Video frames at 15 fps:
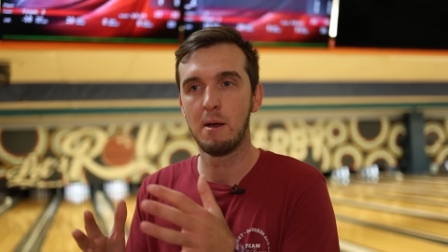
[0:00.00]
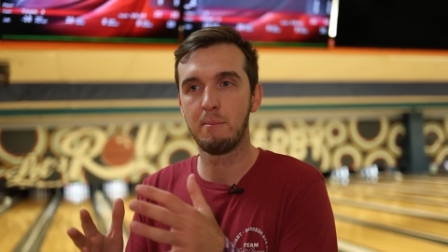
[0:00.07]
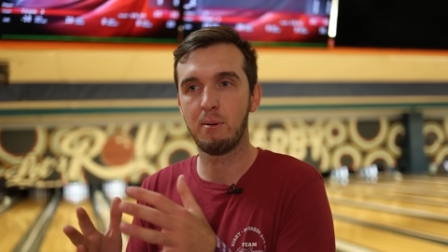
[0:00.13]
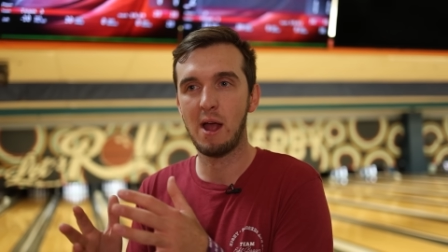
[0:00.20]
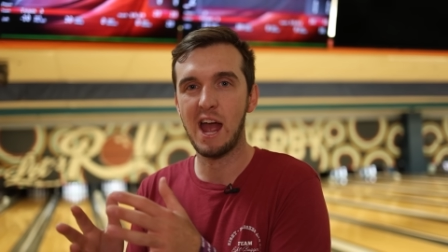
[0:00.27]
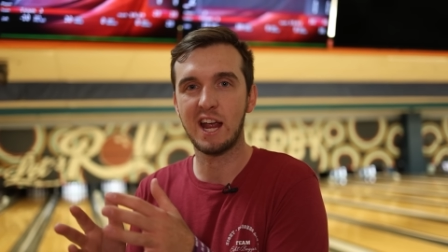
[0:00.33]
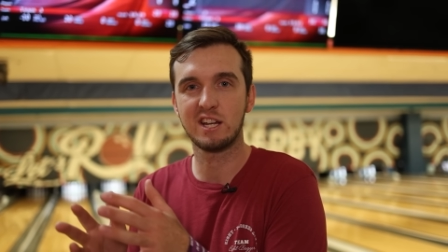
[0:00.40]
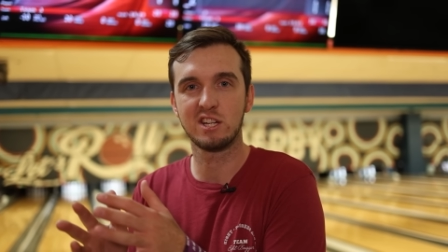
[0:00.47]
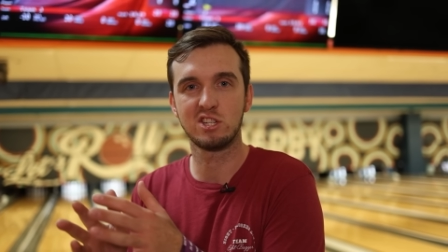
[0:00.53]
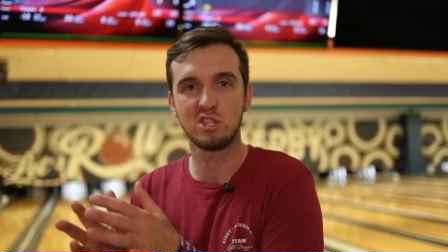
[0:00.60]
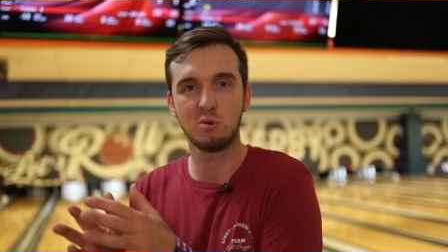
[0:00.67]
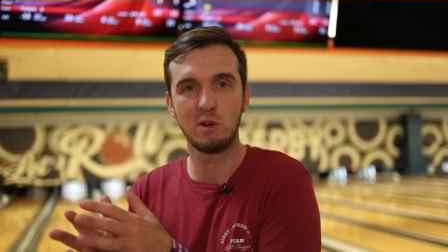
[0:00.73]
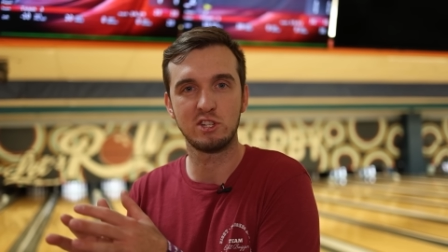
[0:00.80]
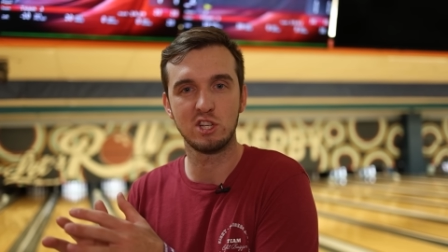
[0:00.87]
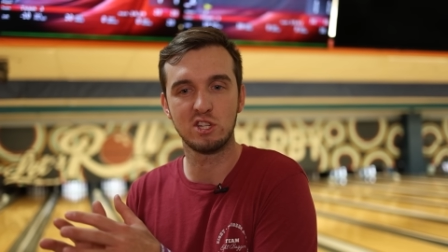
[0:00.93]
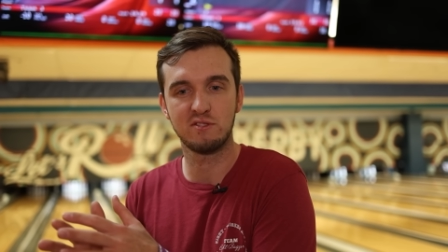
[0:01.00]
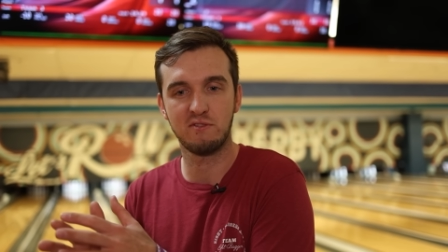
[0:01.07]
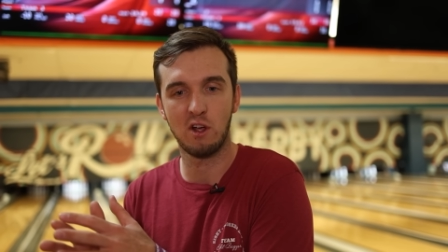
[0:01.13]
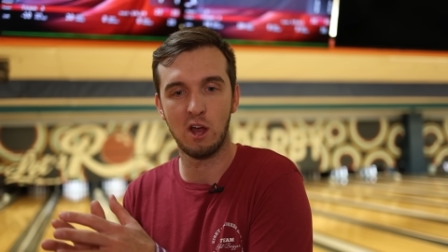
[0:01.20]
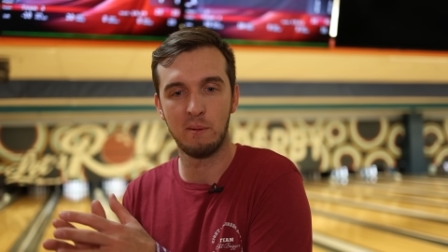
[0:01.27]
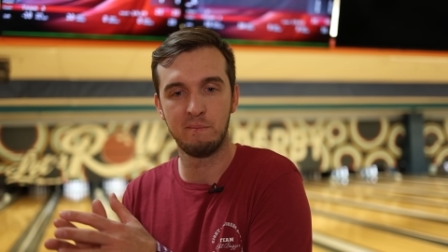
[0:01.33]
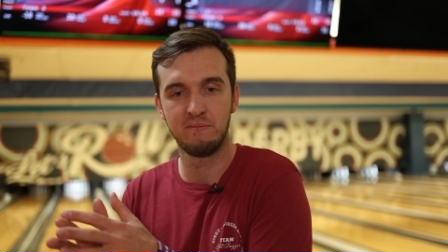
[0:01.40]
practice switches
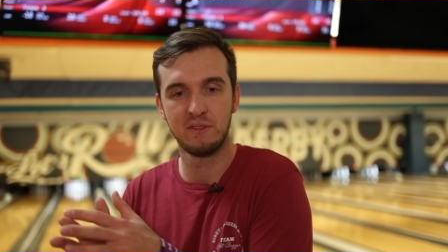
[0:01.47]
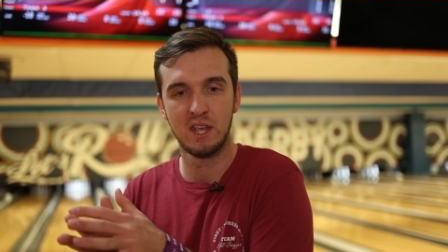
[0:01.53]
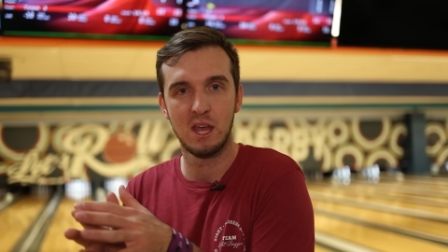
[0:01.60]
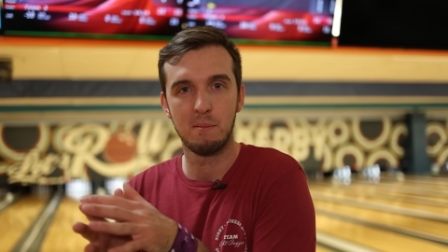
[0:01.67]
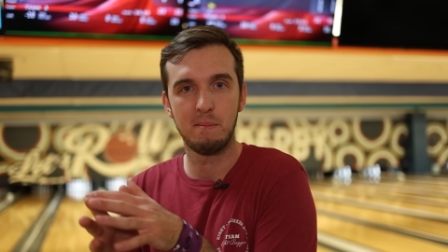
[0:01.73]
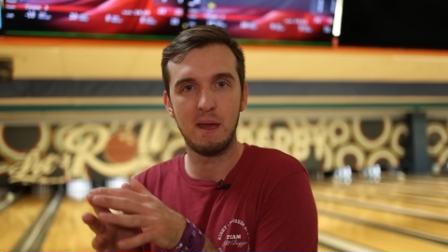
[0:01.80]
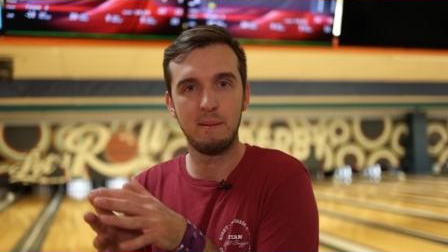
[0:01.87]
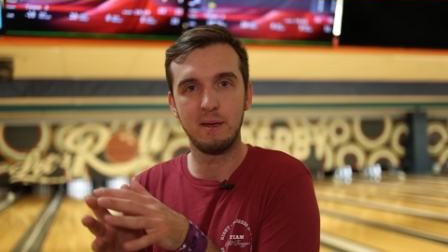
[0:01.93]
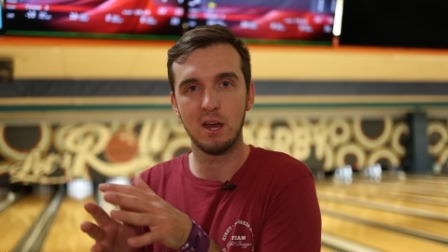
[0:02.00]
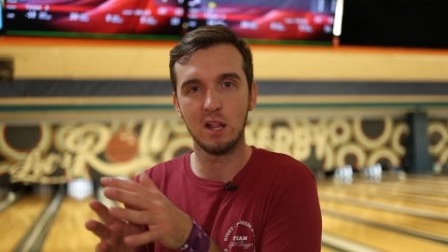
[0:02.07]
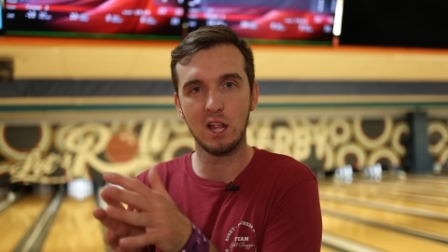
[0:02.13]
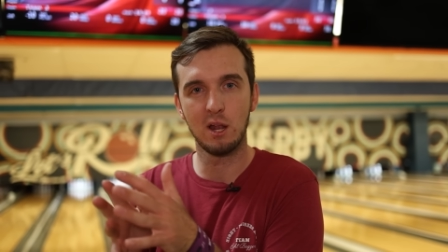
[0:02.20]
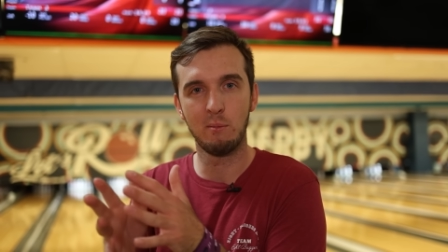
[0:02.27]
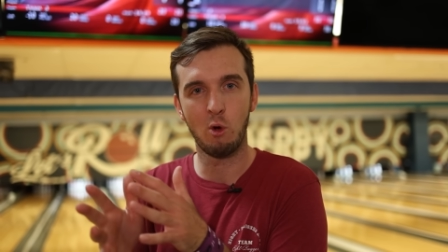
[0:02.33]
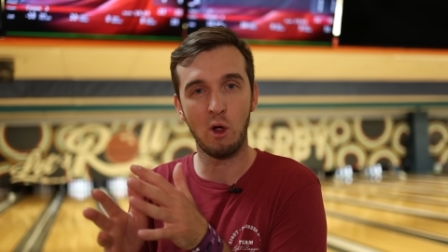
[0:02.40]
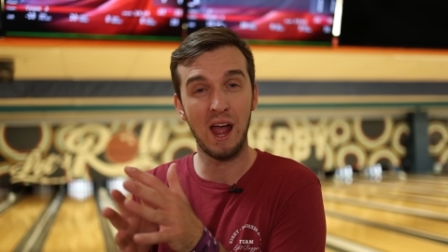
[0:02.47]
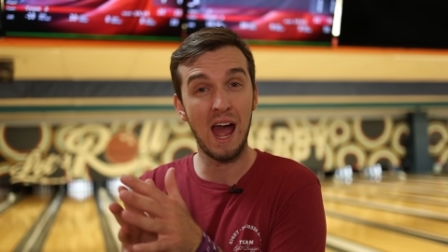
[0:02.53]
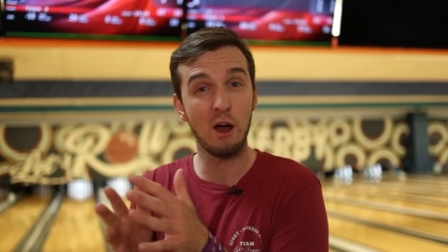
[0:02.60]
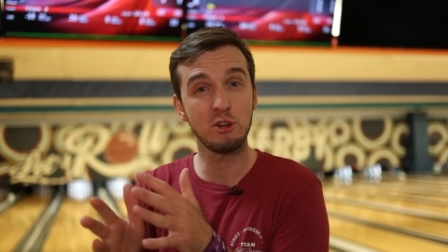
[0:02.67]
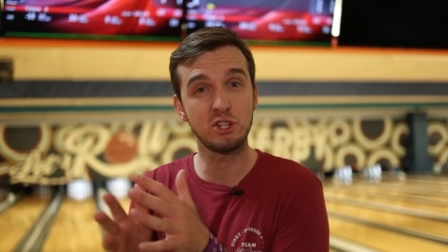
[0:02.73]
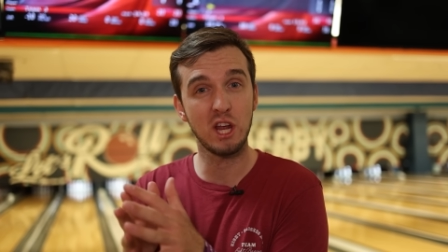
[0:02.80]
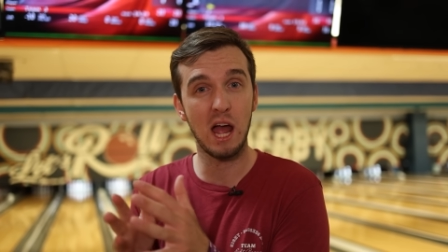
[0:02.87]
from maybe a little more
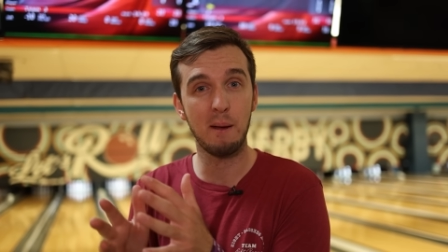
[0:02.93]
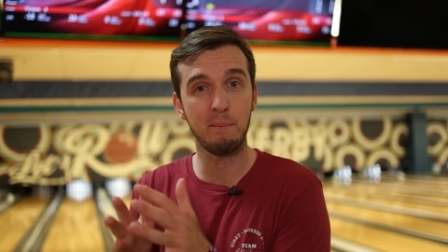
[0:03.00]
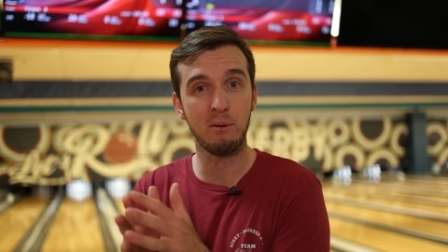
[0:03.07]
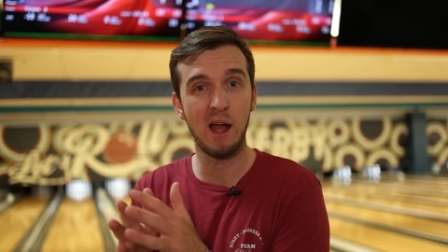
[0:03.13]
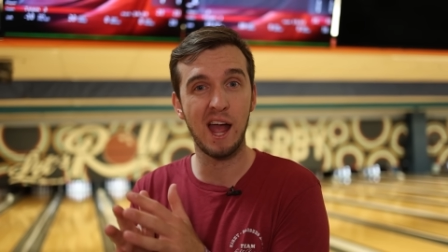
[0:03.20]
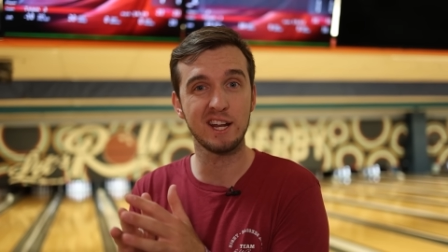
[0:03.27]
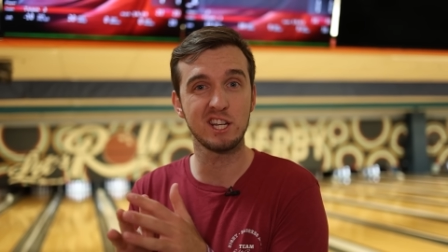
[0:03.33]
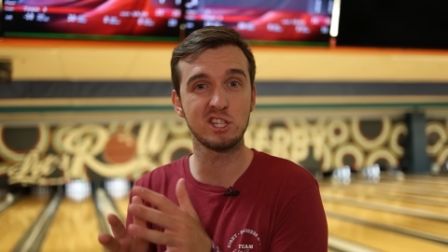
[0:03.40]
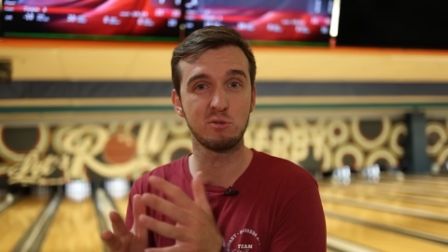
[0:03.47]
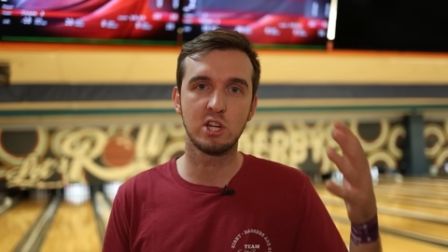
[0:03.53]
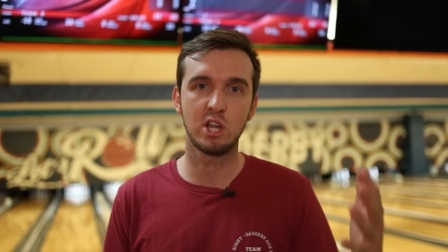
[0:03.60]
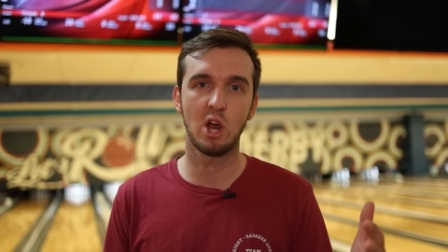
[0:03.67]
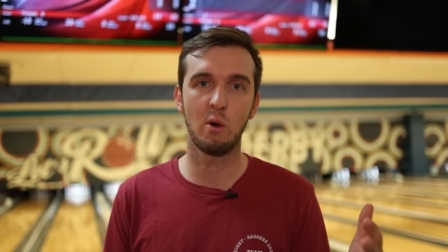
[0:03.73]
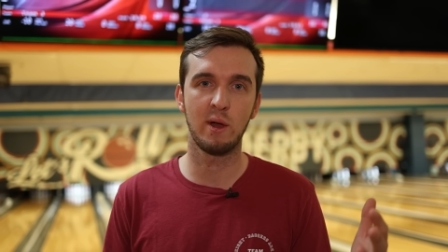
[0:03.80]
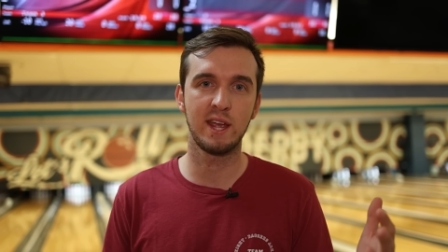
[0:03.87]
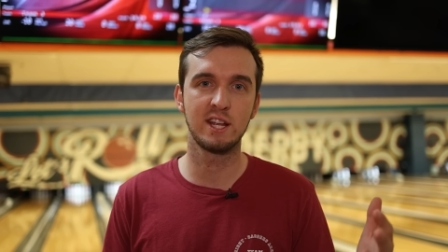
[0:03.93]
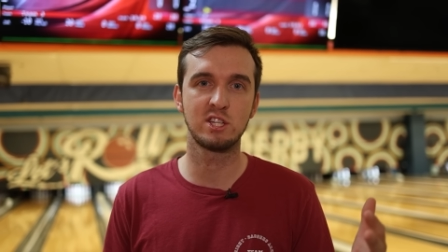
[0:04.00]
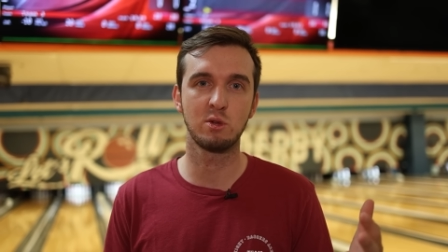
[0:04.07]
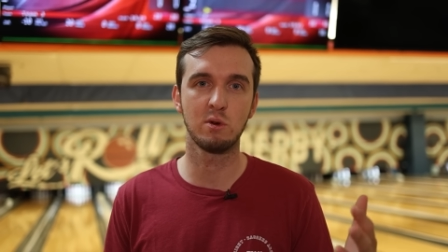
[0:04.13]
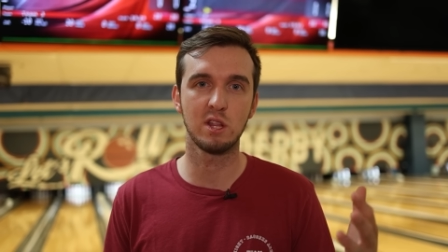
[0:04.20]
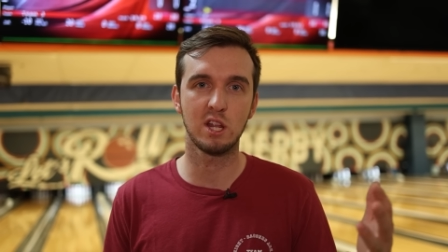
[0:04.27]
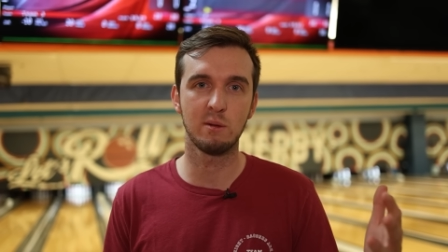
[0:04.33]
house shot practice to going
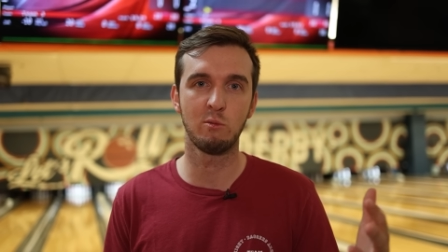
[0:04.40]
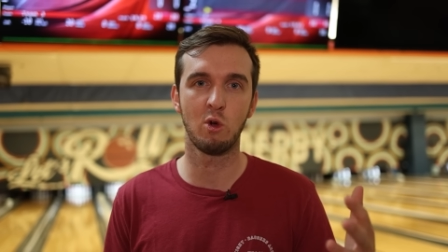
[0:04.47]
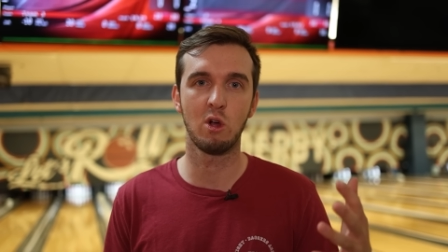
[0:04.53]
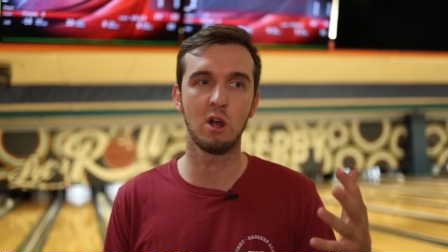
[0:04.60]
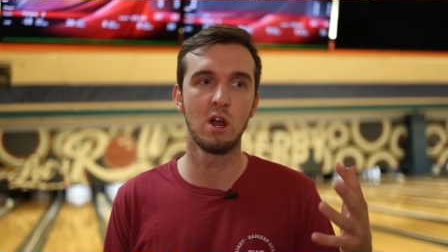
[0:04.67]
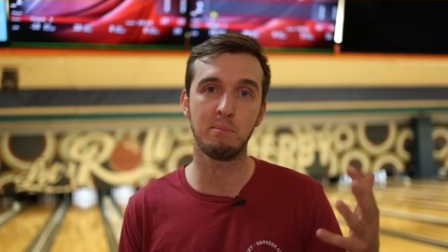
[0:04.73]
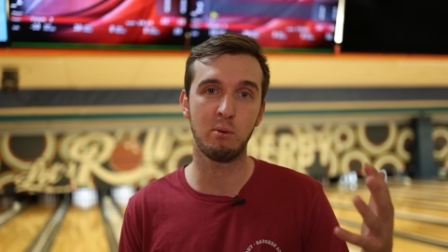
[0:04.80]
into a little more